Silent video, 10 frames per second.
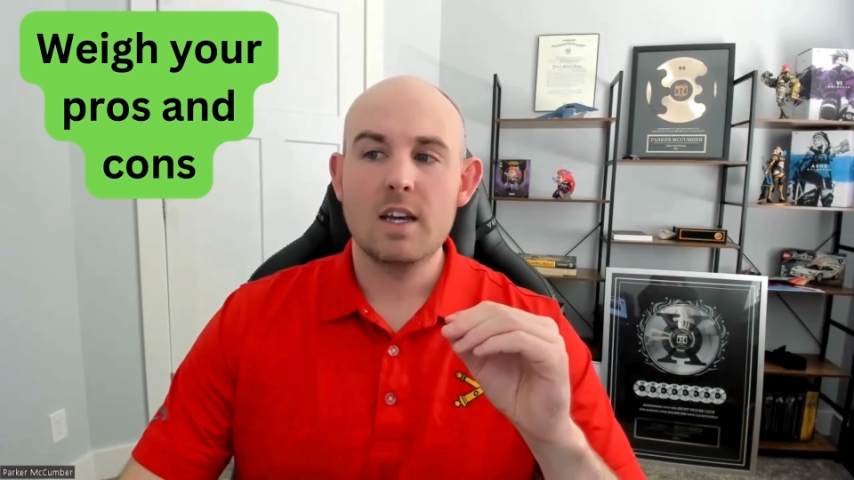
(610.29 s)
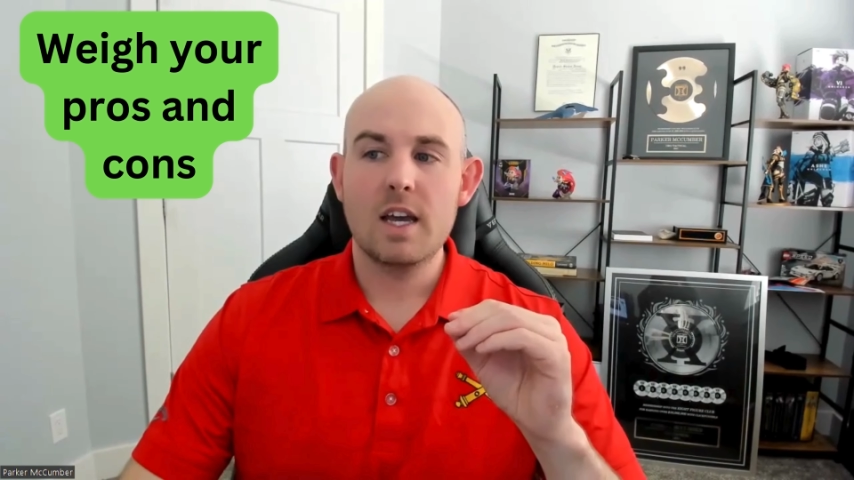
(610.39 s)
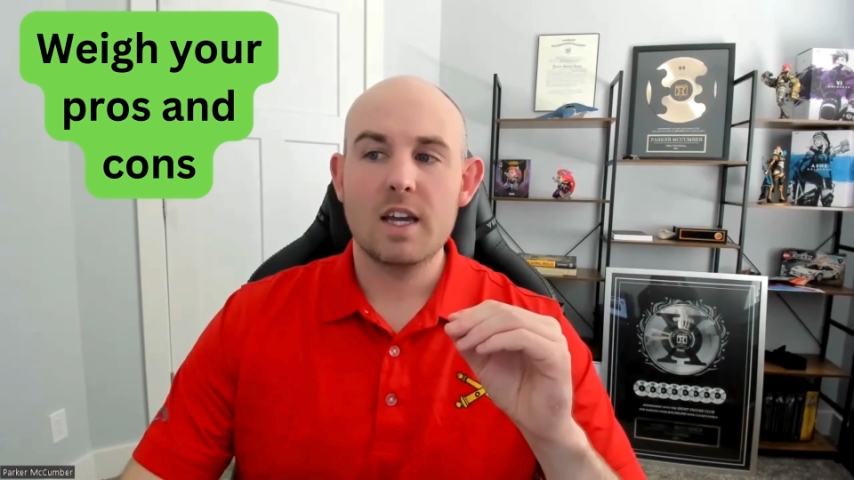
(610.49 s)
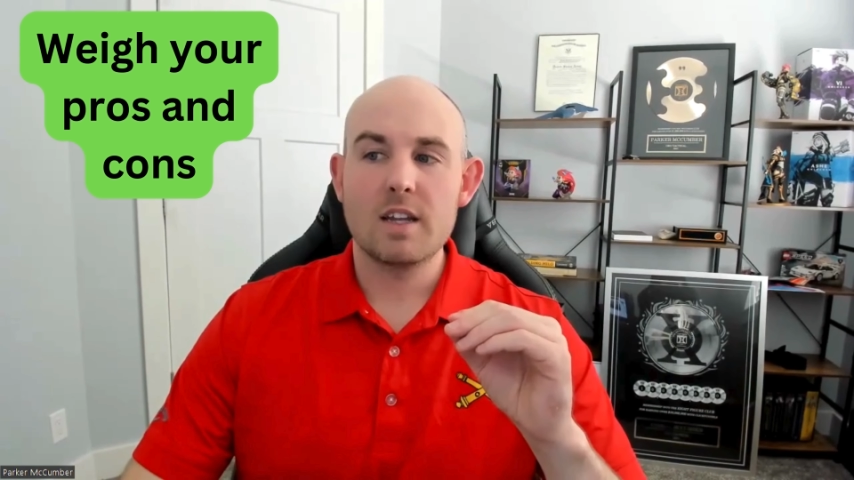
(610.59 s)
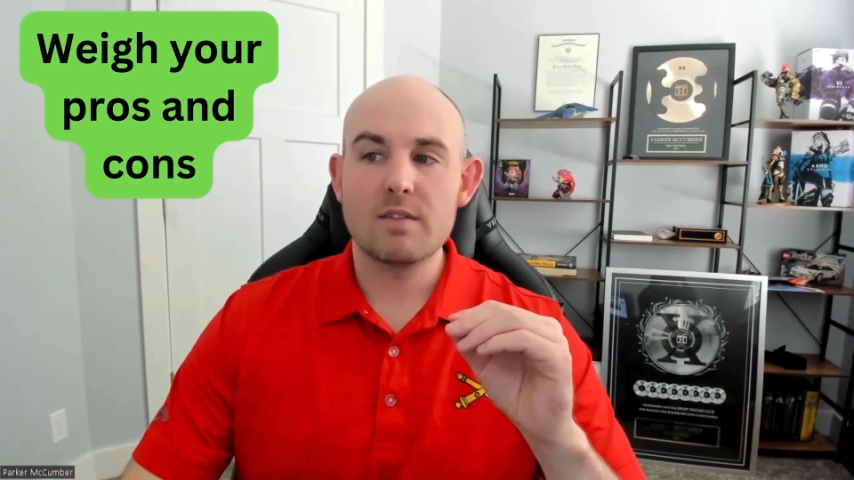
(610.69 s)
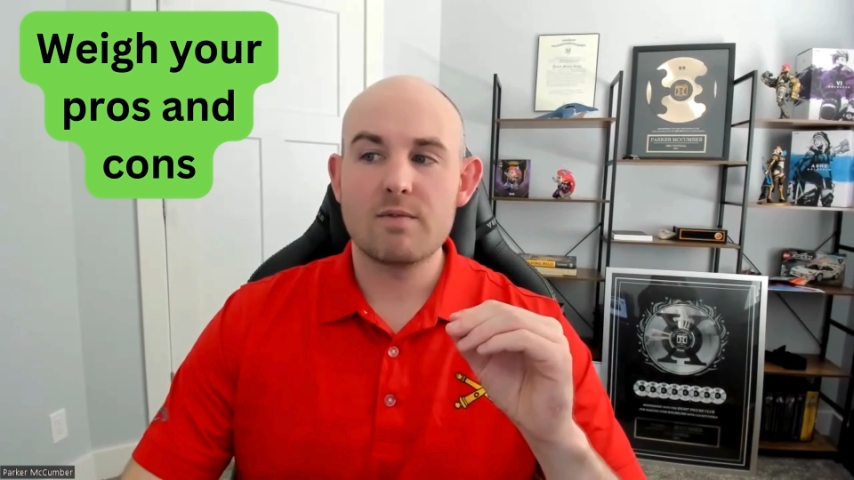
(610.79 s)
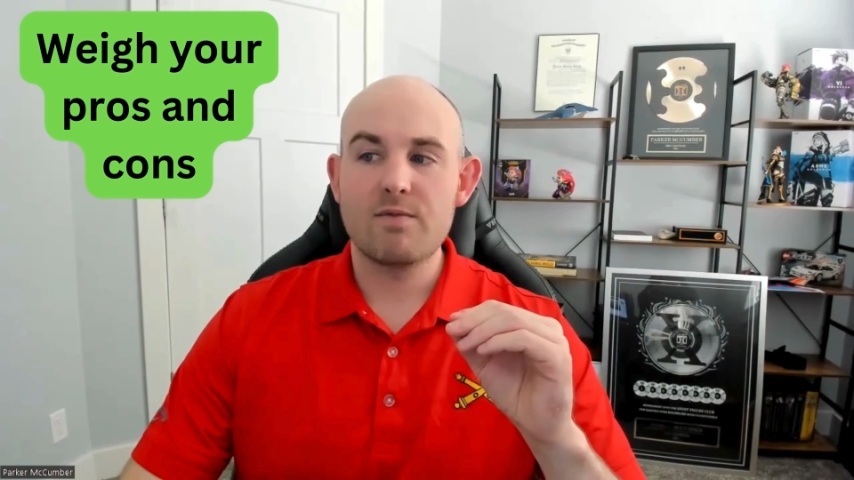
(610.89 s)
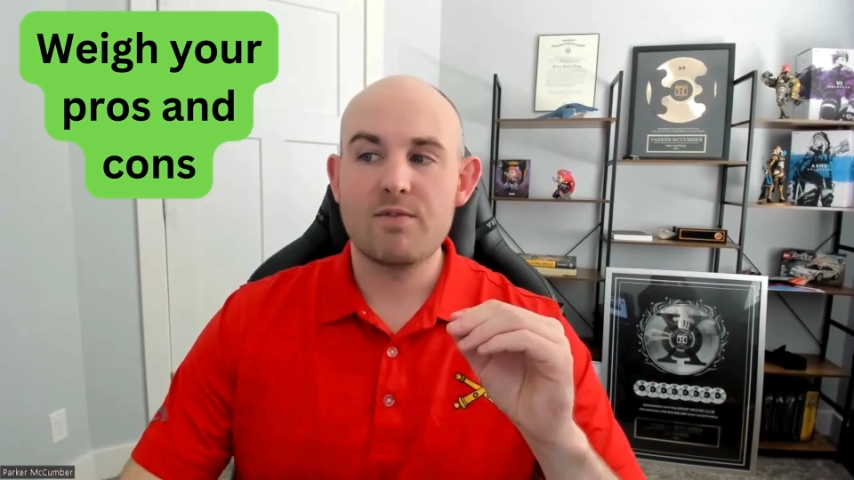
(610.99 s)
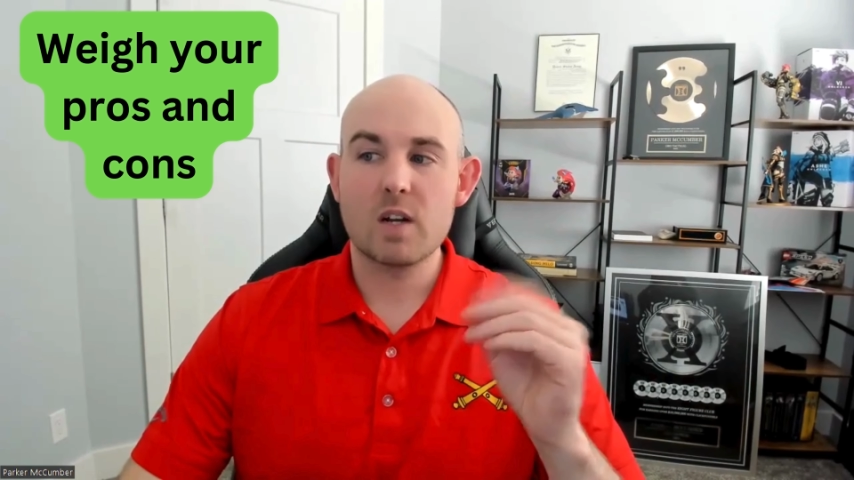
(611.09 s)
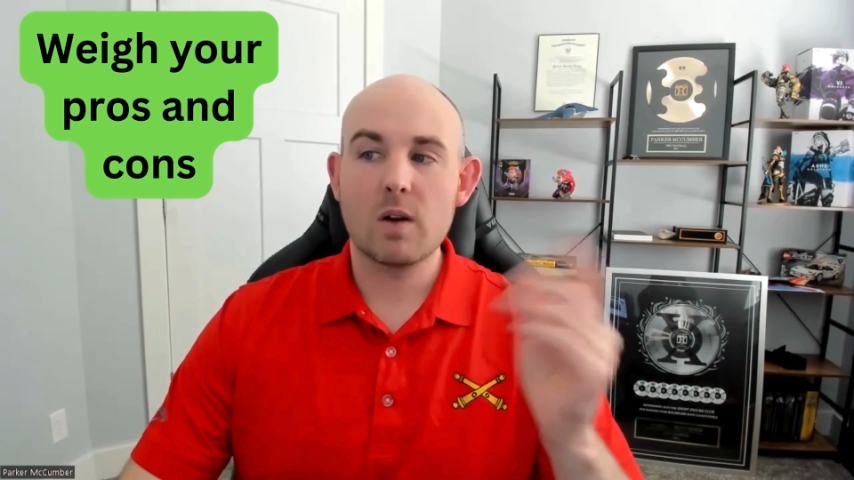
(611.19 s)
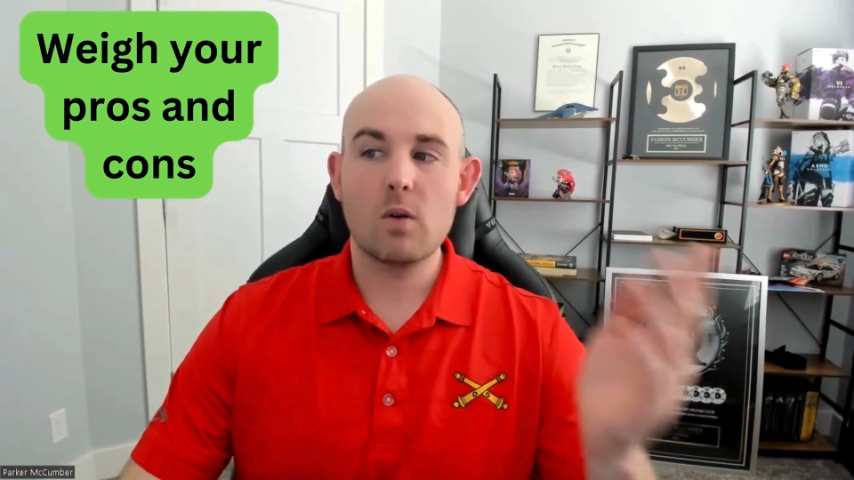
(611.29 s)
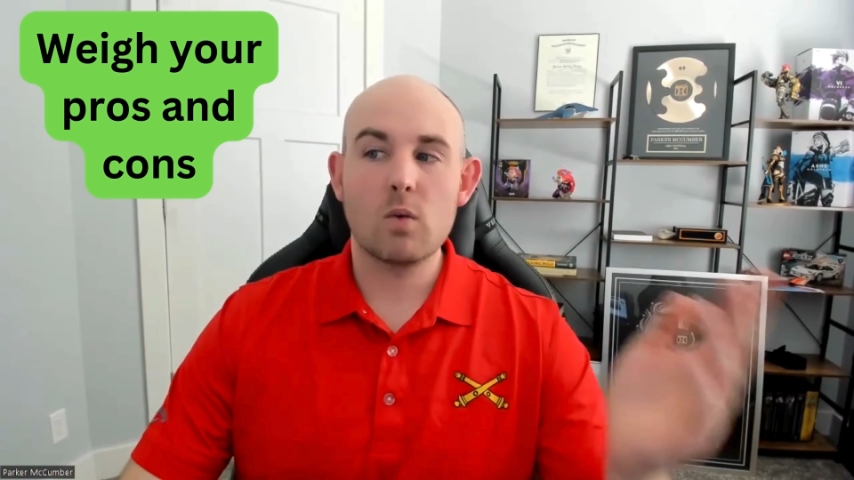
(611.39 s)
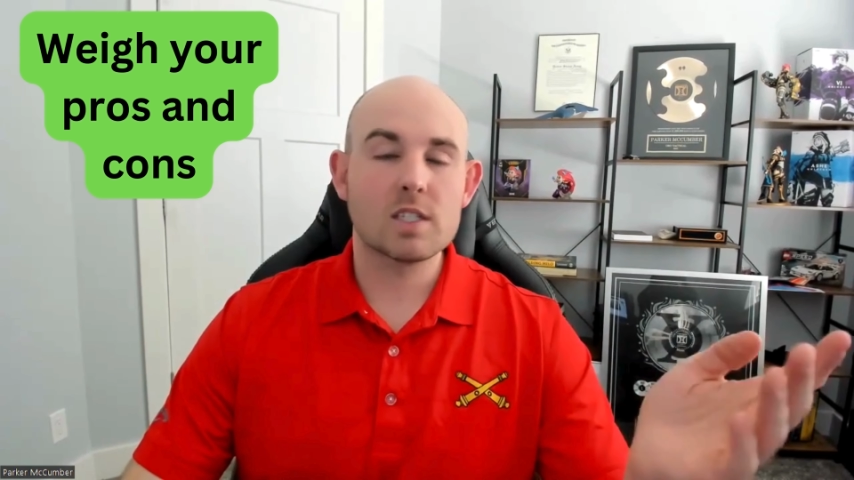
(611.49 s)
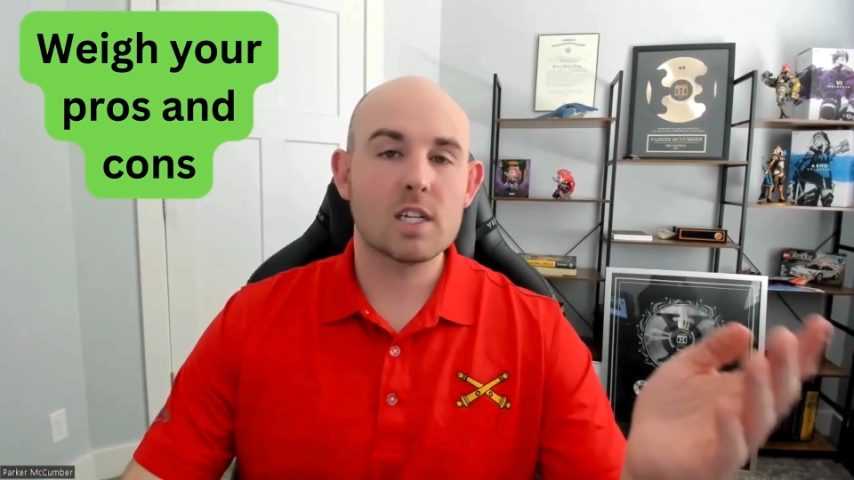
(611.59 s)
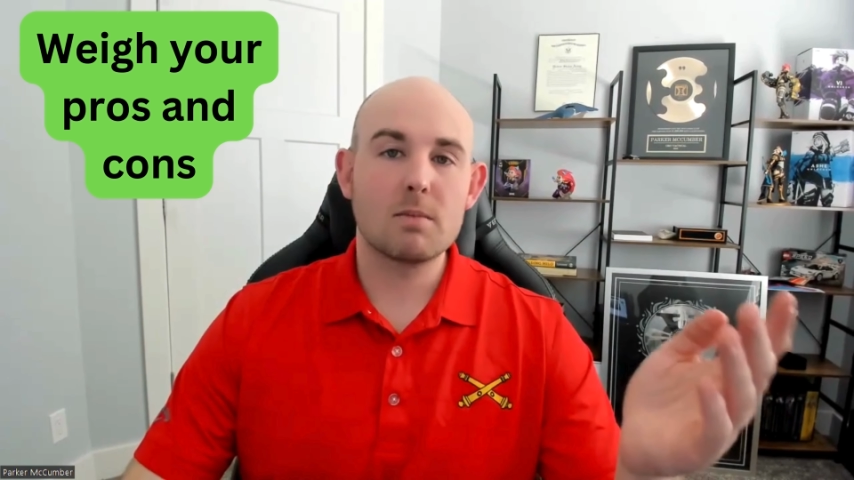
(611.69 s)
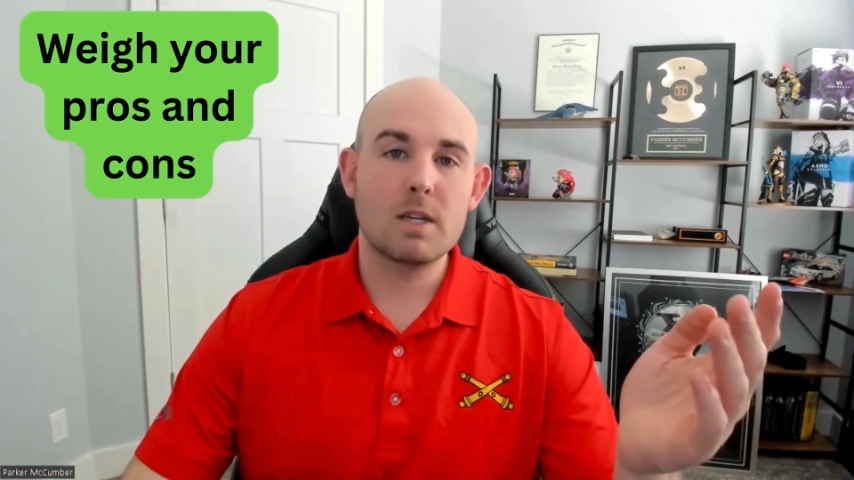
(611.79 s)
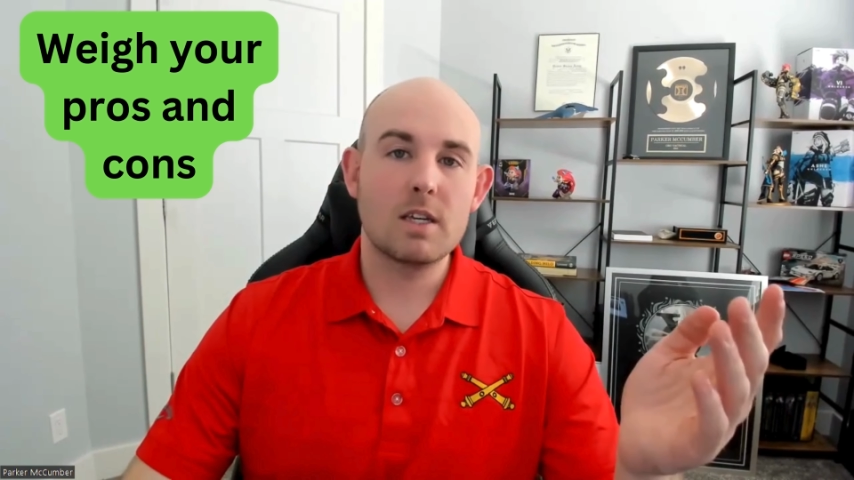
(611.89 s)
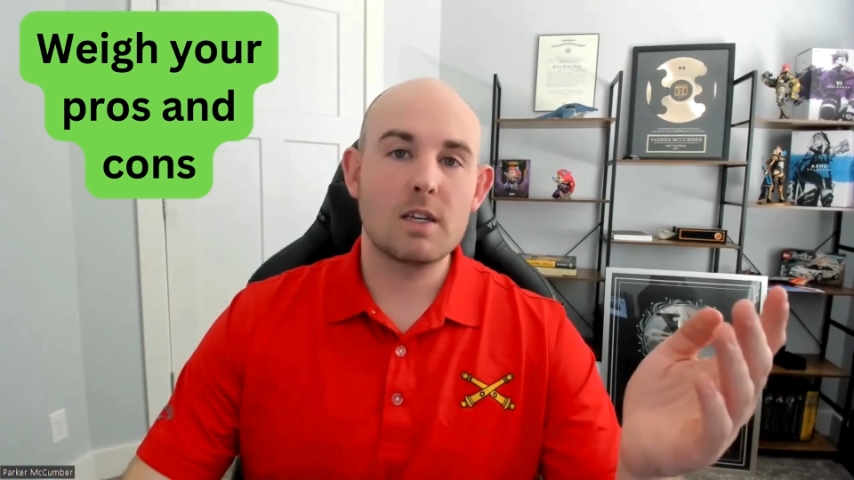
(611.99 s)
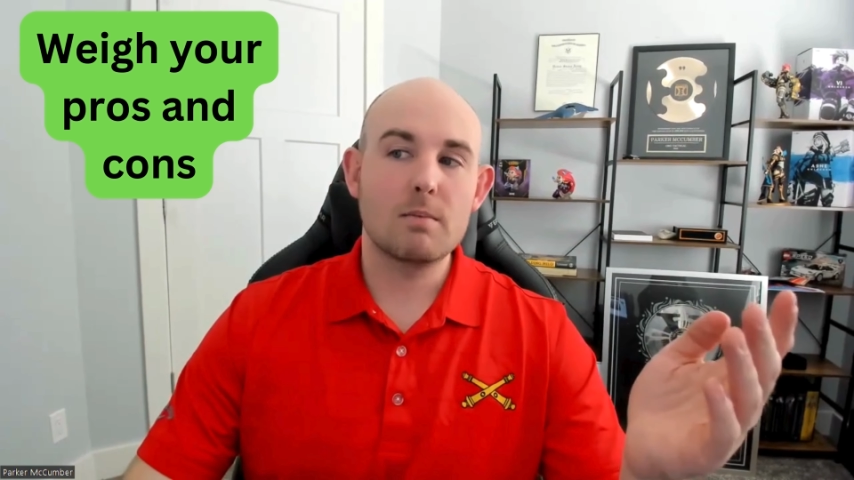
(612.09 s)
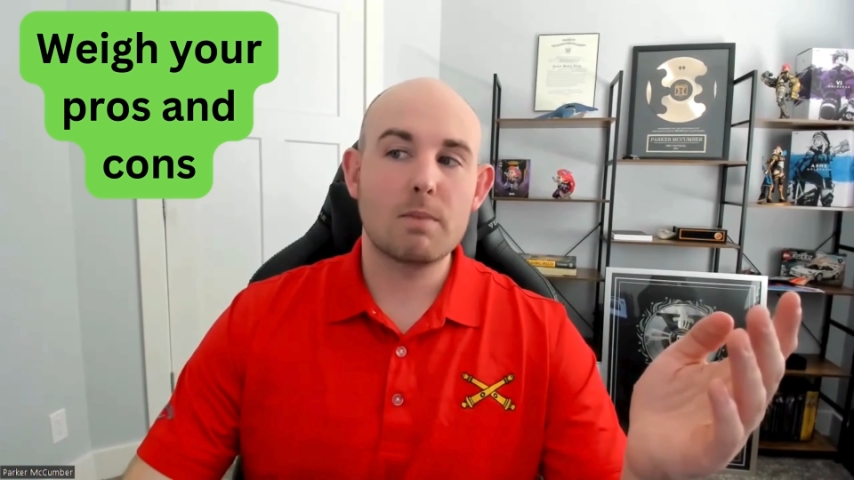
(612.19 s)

and figure out what's going to be